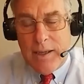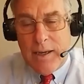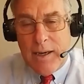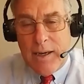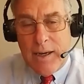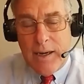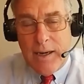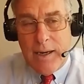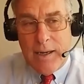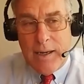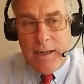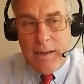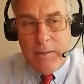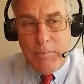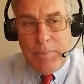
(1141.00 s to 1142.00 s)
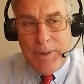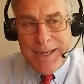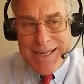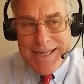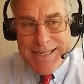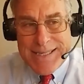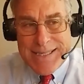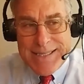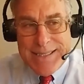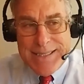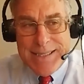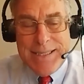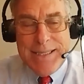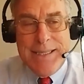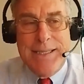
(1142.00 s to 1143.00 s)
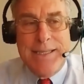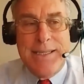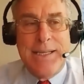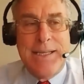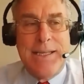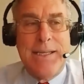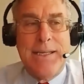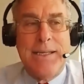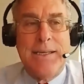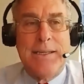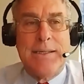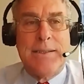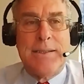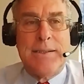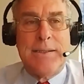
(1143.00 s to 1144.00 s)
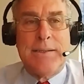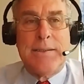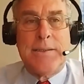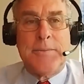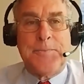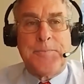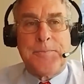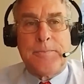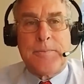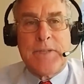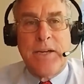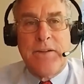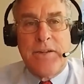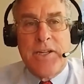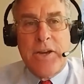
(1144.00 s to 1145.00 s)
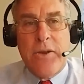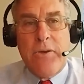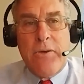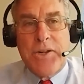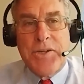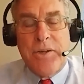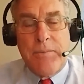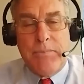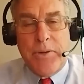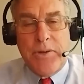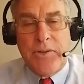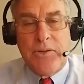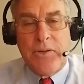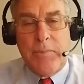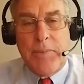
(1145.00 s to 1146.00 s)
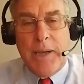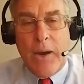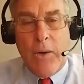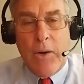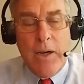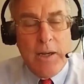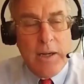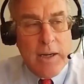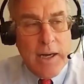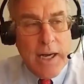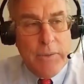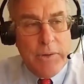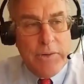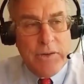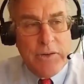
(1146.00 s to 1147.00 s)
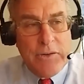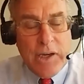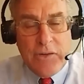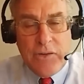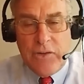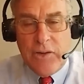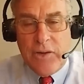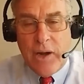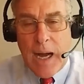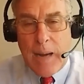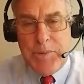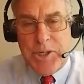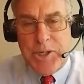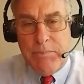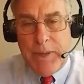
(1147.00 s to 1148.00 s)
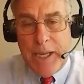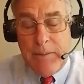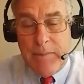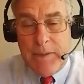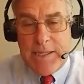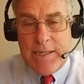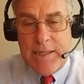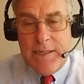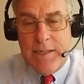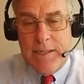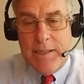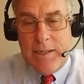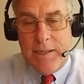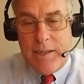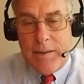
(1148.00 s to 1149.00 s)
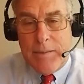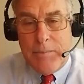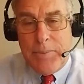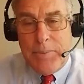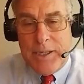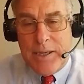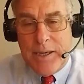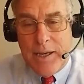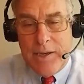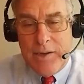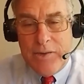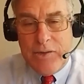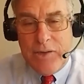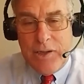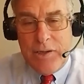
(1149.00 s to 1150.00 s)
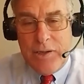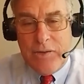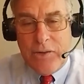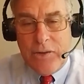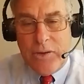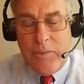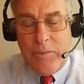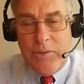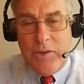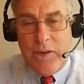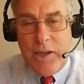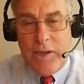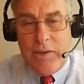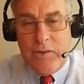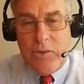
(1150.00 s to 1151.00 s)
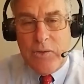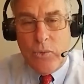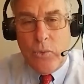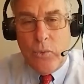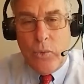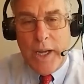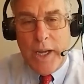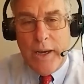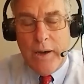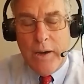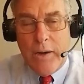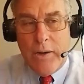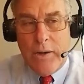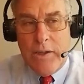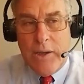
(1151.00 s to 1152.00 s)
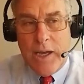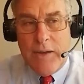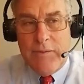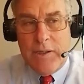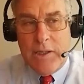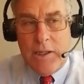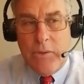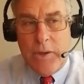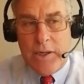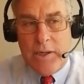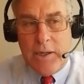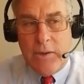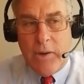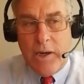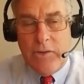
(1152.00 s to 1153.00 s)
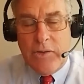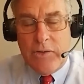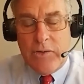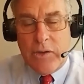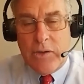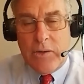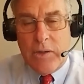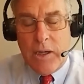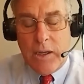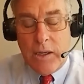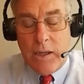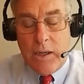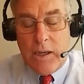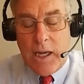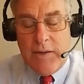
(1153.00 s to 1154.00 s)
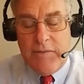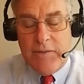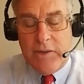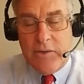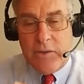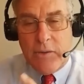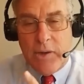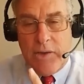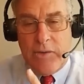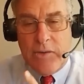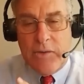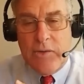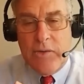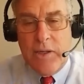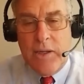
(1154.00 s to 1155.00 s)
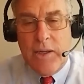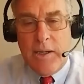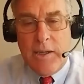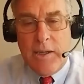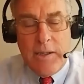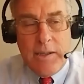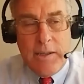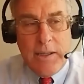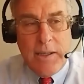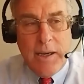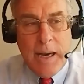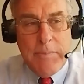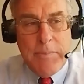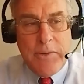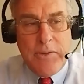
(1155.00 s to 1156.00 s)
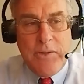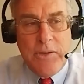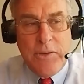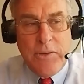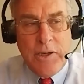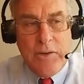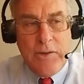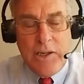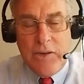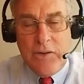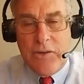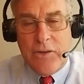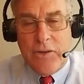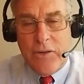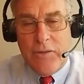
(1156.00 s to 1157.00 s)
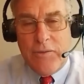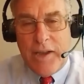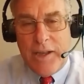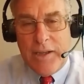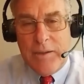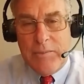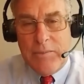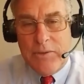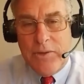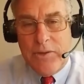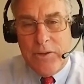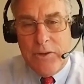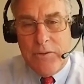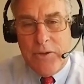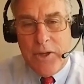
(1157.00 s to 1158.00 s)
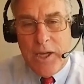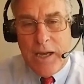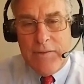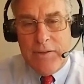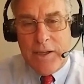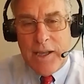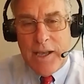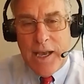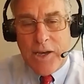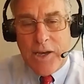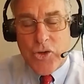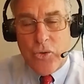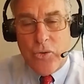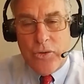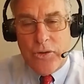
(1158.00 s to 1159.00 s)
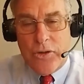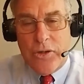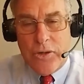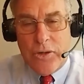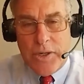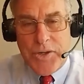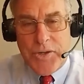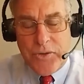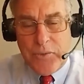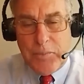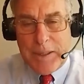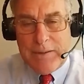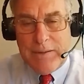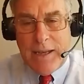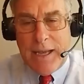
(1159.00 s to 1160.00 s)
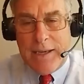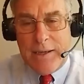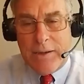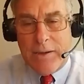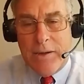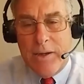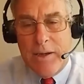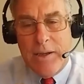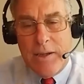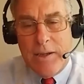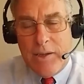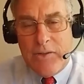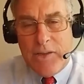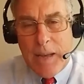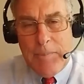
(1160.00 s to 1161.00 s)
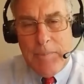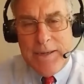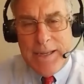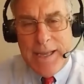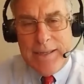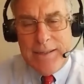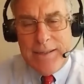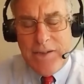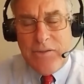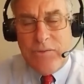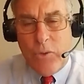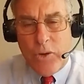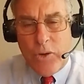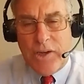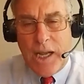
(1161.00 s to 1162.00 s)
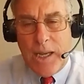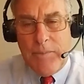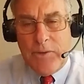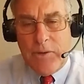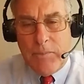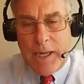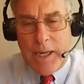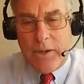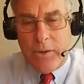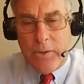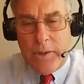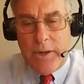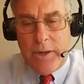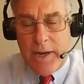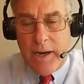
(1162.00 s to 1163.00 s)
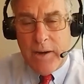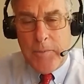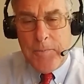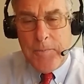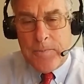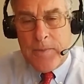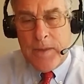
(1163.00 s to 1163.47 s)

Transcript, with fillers: But the deterioration in purchasing power, I would suggest, is an option payment. Because in a circumstance where you have a liquidity crisis, a confidence crisis, the opportunities that are available to you if you have the cash or the courage are spectacular. It's happened at least 4 times in my career now,